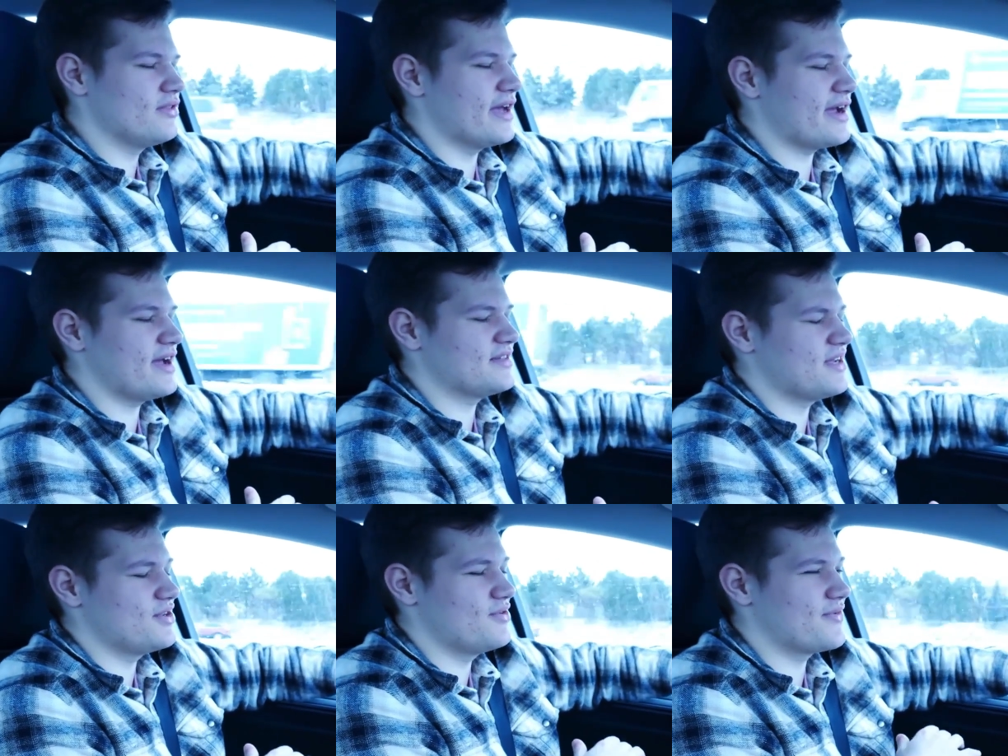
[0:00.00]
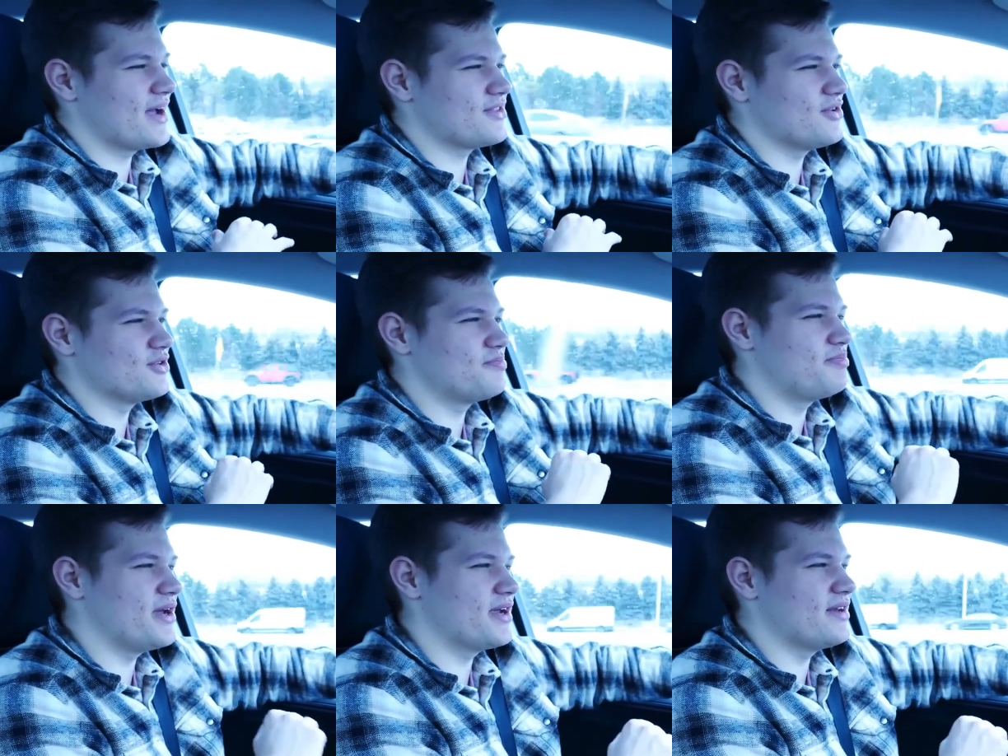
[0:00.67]
like I said, you've got those
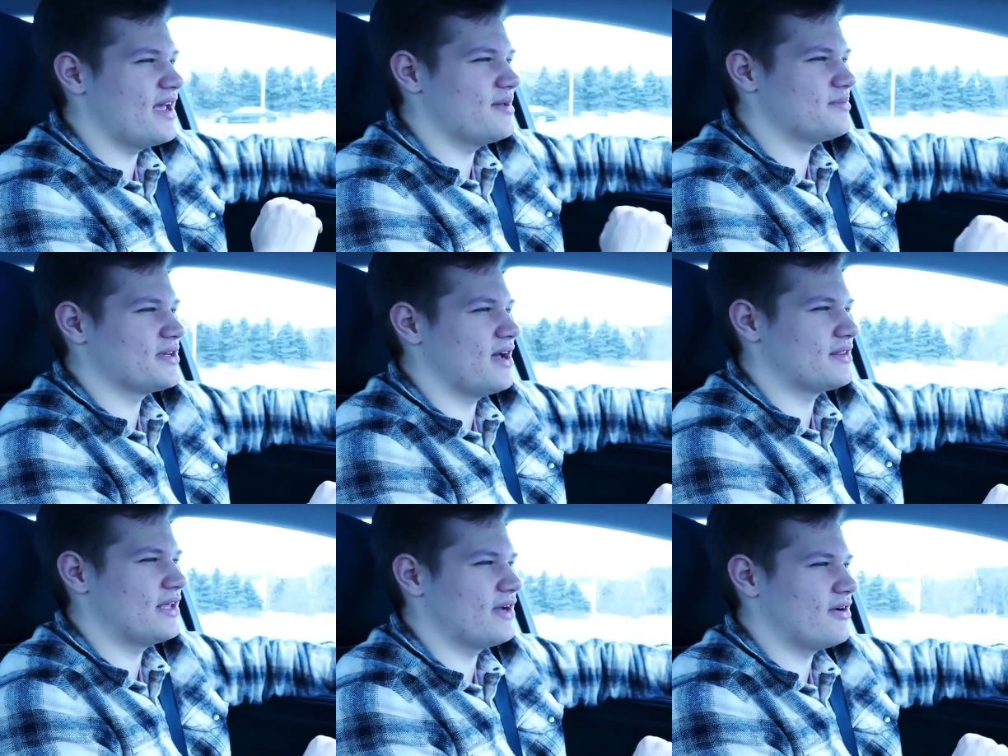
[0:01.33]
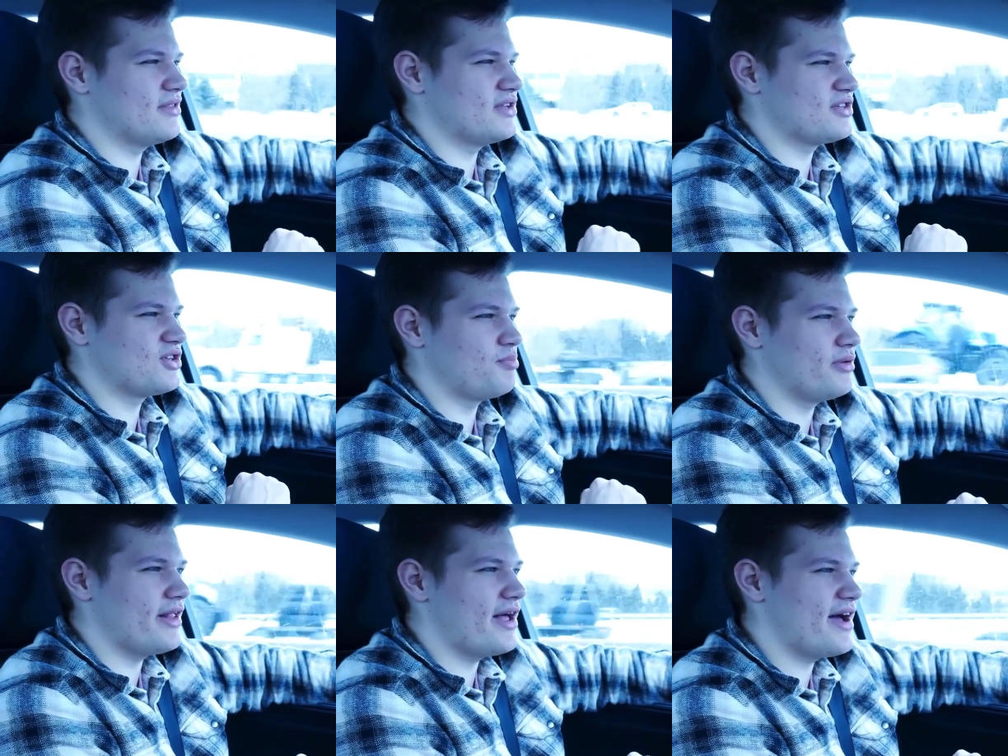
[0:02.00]
big names out there and the
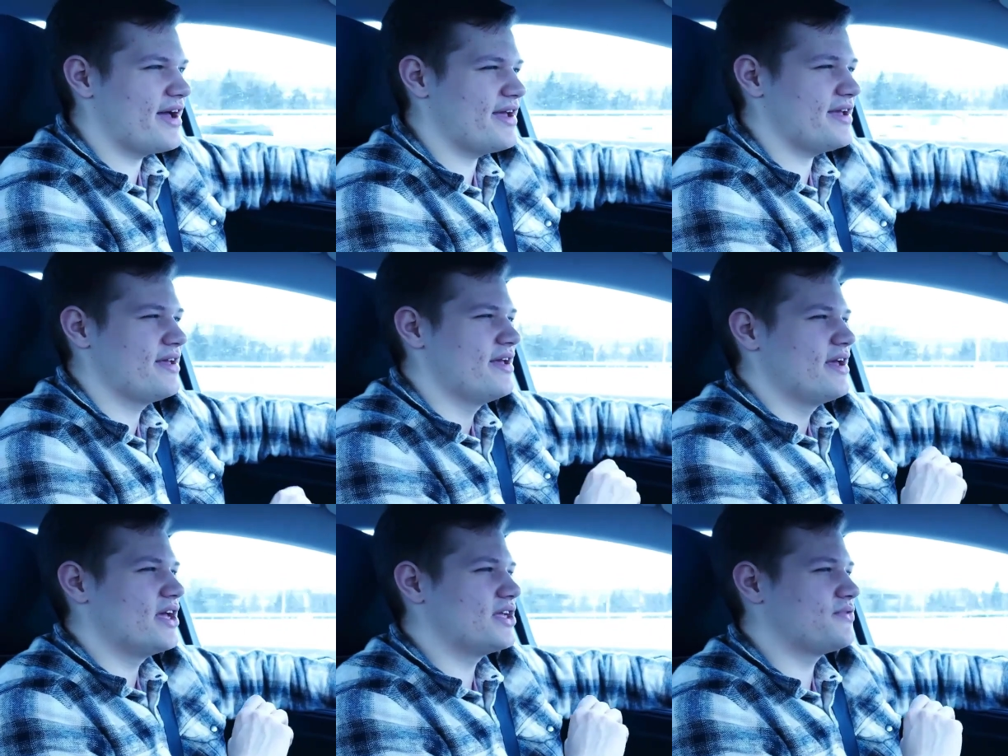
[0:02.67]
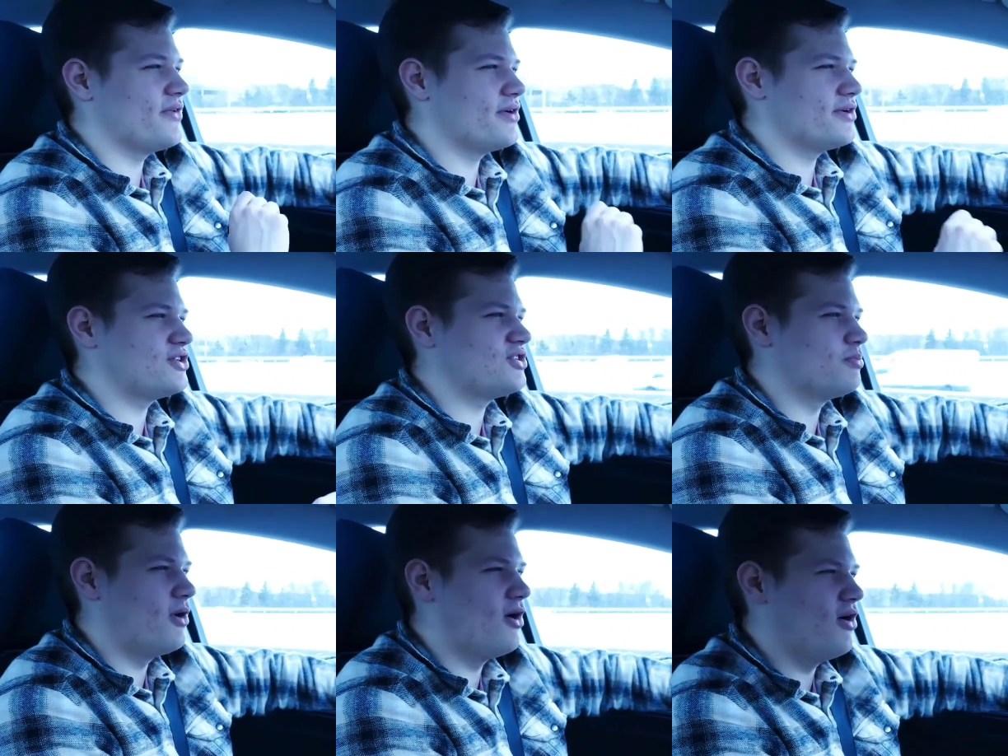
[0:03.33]
supply is very
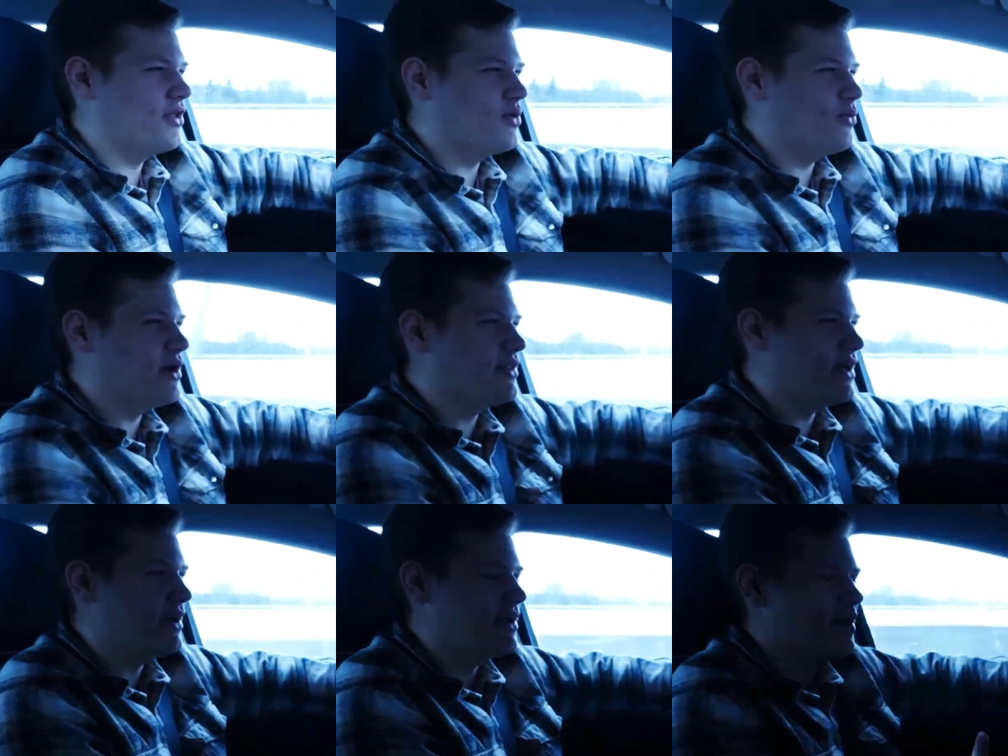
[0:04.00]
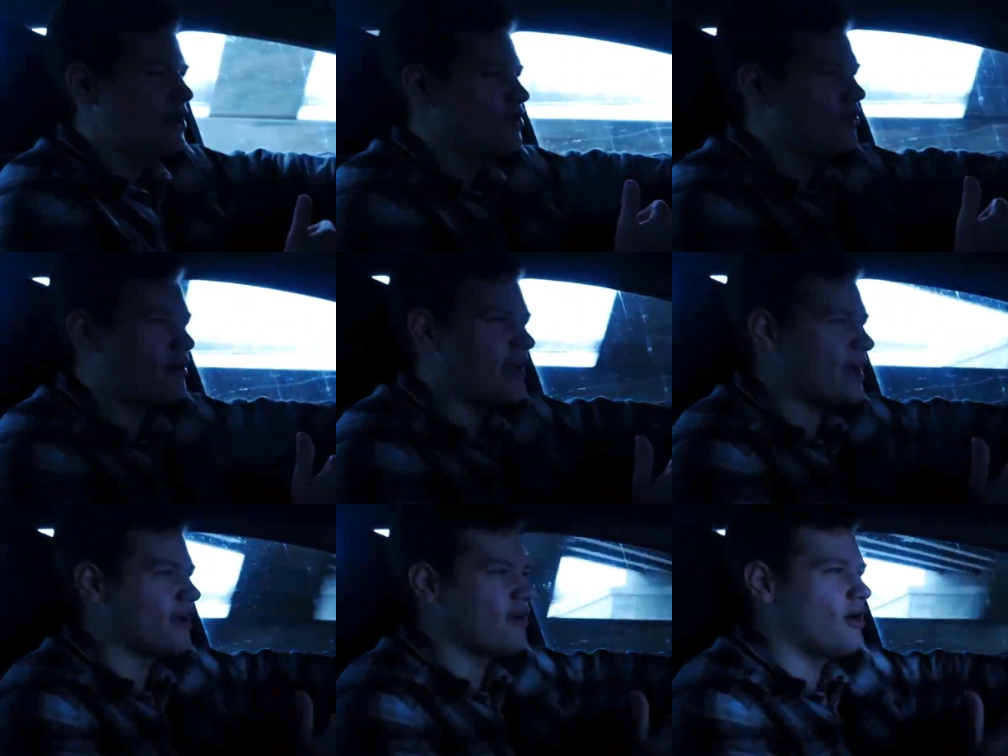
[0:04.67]
small in the way that you
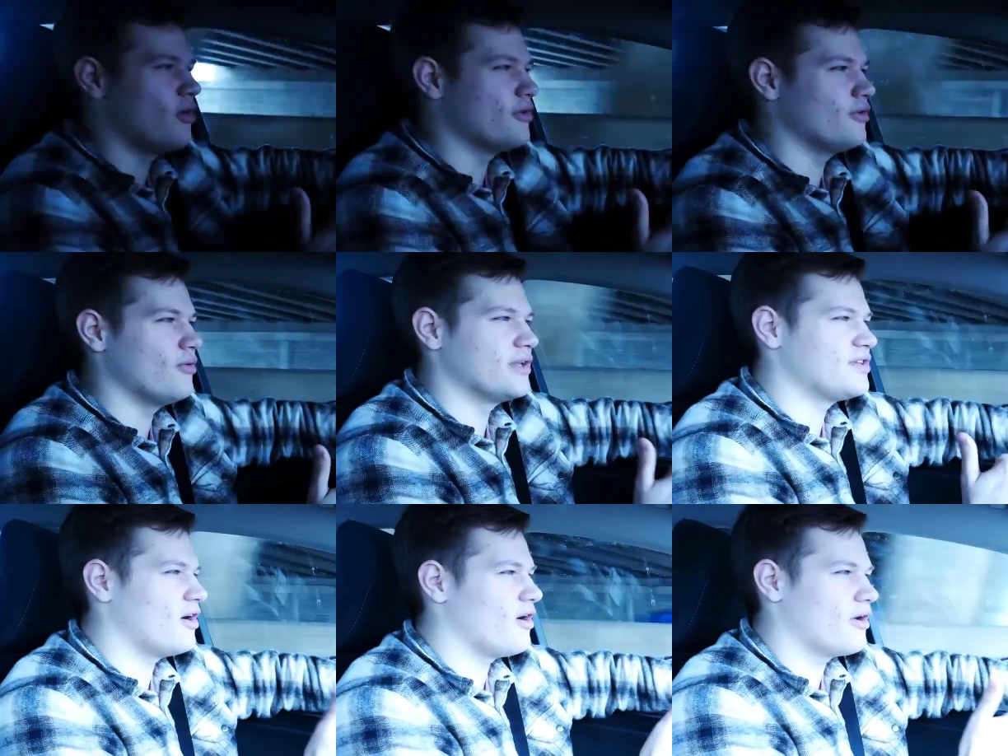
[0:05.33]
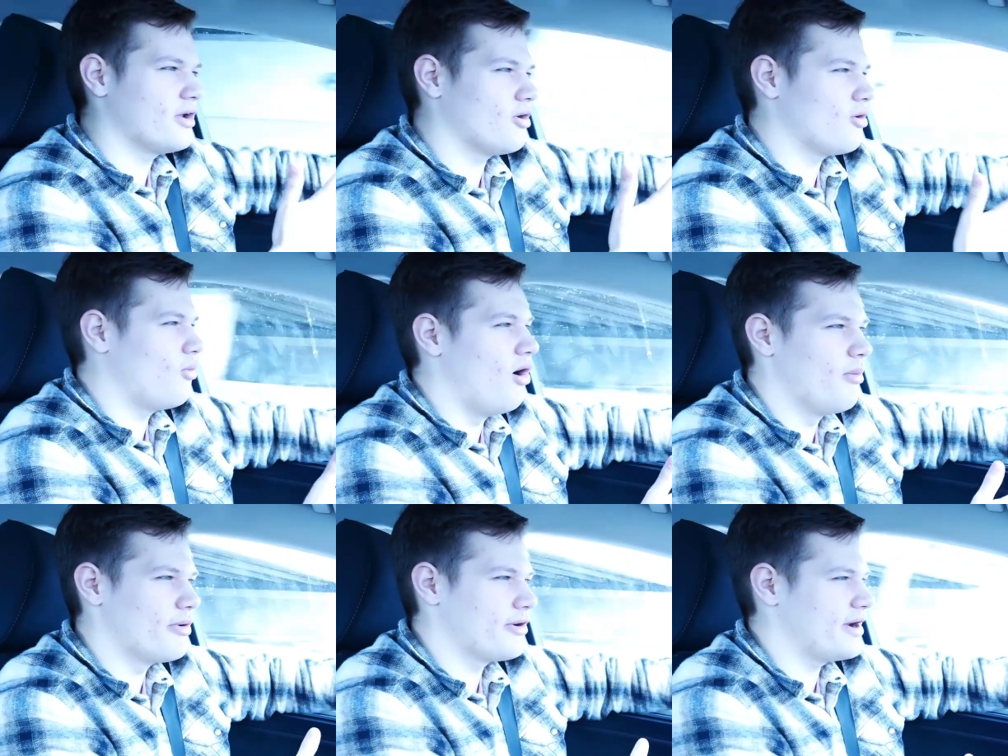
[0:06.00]
can't go to a Target or
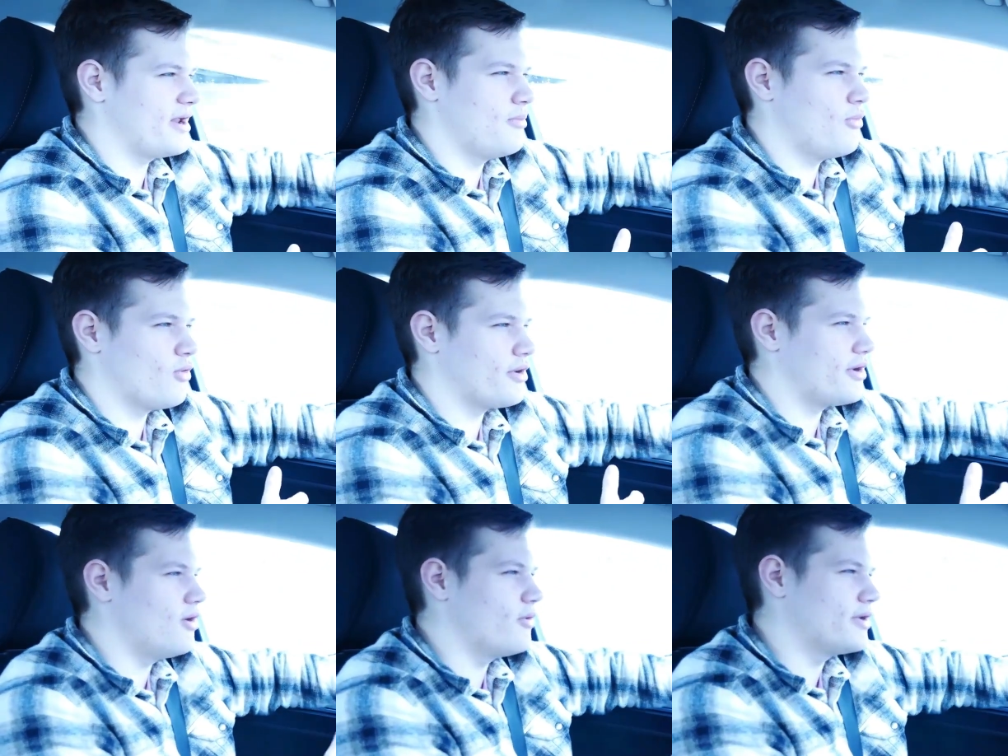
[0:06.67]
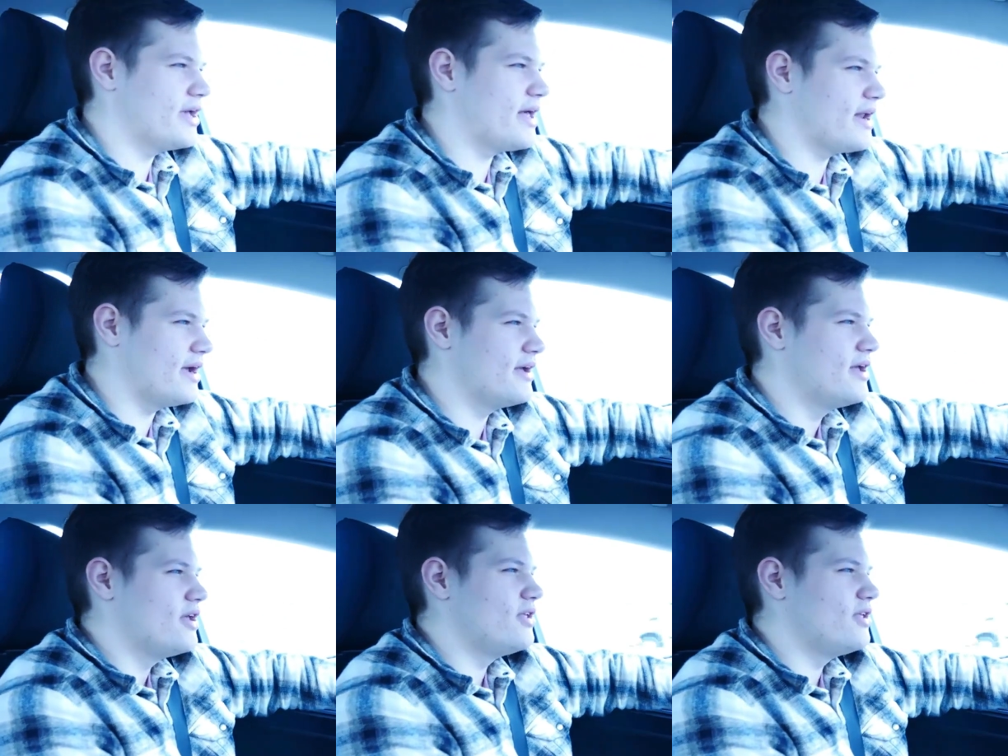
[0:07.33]
Walmart anymore to go get it.